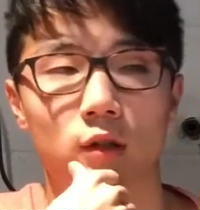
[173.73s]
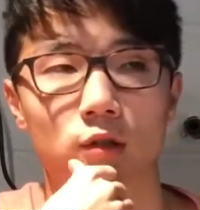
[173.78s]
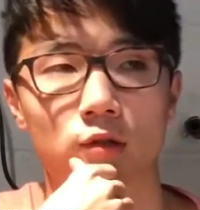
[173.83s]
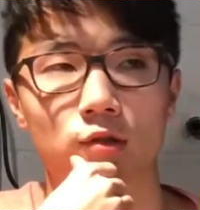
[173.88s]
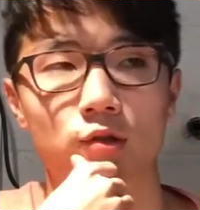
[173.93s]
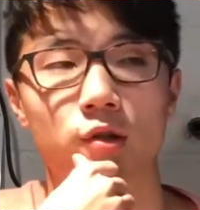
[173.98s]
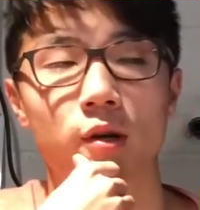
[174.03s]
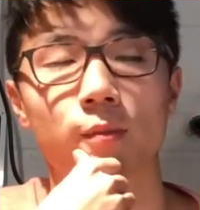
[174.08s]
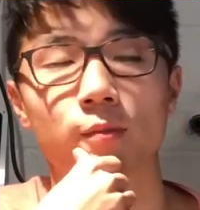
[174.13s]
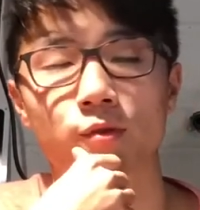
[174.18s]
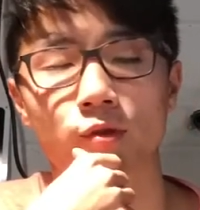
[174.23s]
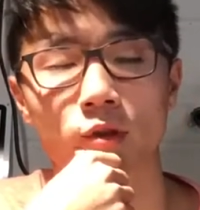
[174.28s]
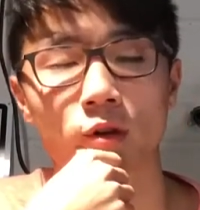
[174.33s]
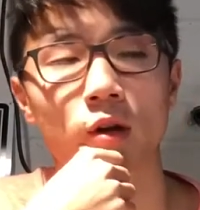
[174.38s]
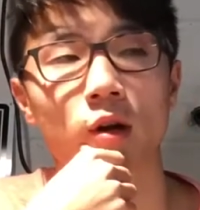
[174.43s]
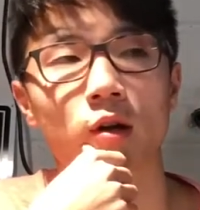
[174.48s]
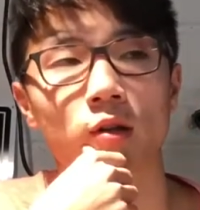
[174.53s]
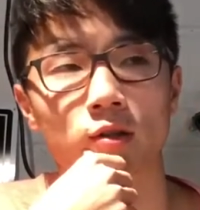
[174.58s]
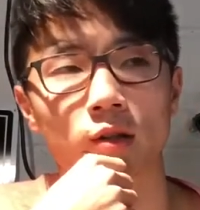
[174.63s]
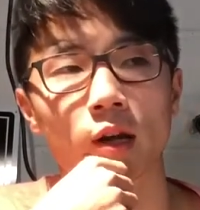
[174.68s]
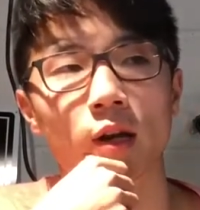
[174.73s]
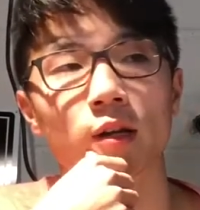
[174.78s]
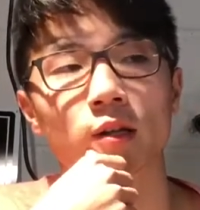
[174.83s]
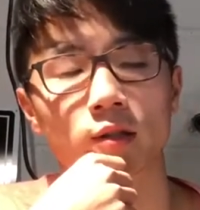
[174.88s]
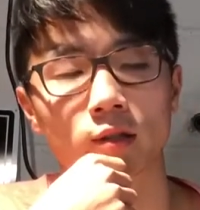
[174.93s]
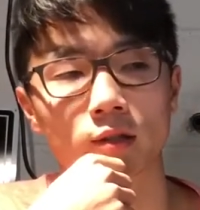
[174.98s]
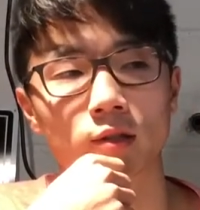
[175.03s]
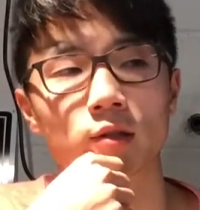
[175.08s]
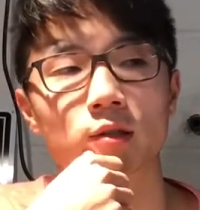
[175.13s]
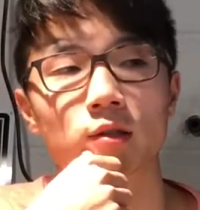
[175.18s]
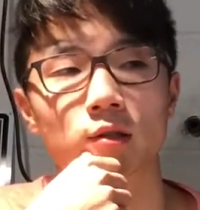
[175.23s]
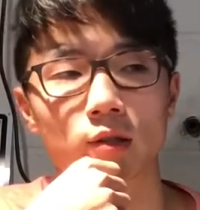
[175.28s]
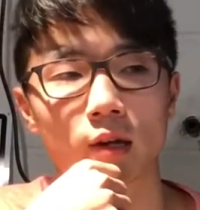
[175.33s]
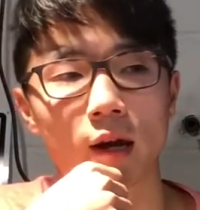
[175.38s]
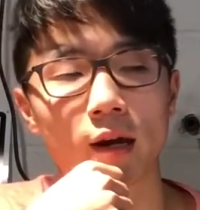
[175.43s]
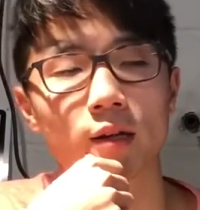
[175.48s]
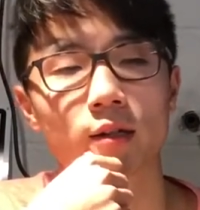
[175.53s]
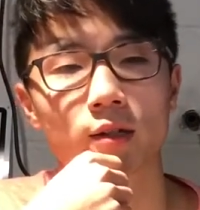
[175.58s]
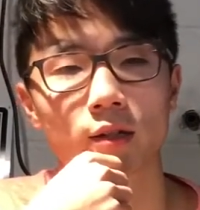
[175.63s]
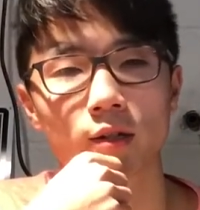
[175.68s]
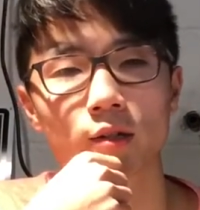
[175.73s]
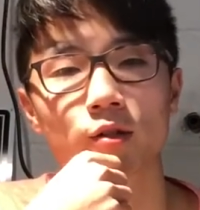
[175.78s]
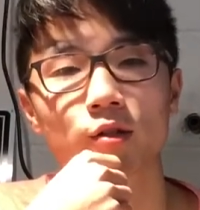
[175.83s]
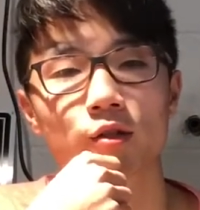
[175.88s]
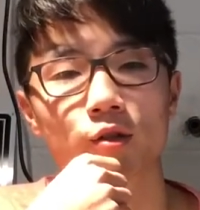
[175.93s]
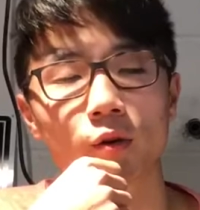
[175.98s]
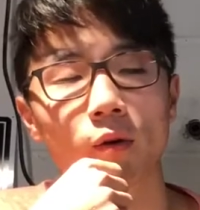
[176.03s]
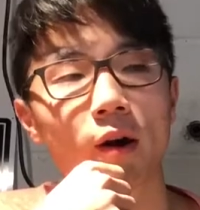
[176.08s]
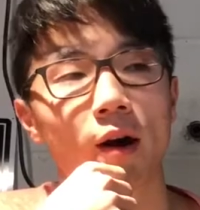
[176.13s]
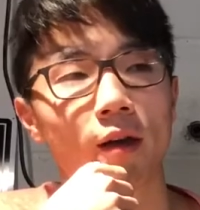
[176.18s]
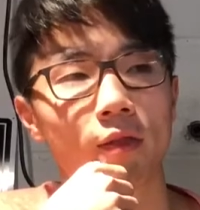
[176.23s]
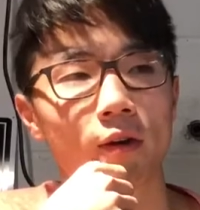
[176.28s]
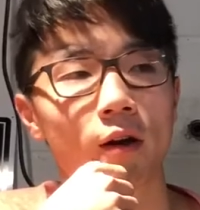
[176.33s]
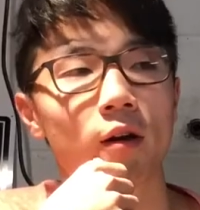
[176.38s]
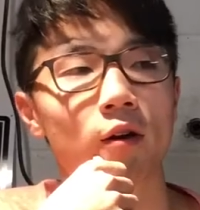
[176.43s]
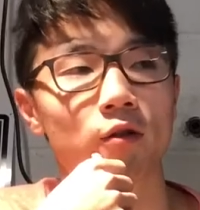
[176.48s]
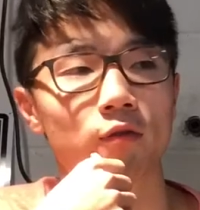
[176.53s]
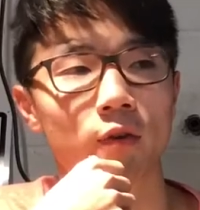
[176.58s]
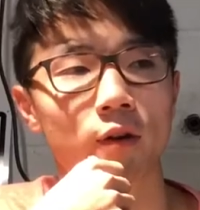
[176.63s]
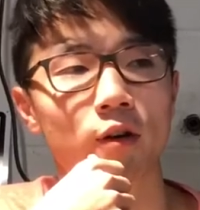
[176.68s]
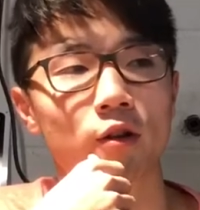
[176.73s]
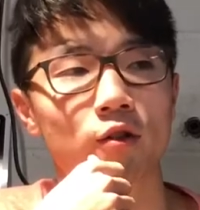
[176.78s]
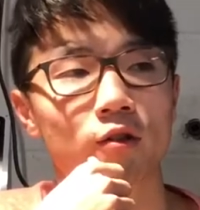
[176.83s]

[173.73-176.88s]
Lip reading: Some songs that I did enjoy, I thought it was very